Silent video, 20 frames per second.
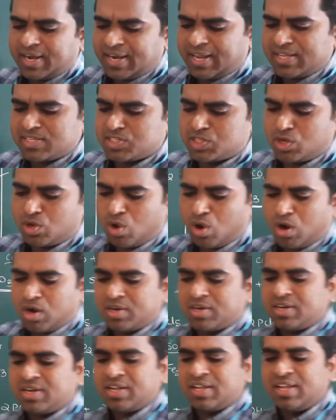does
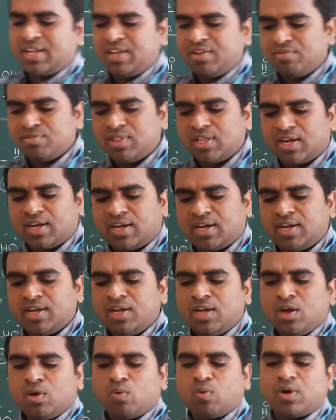not give the,
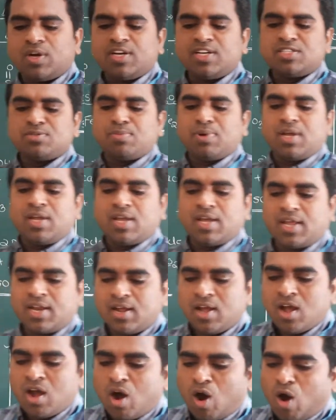what it is
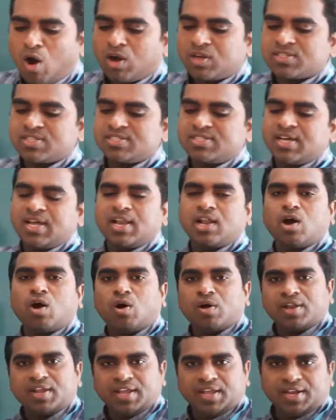here, oxygen
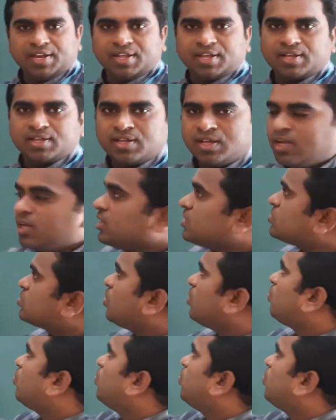on heating? So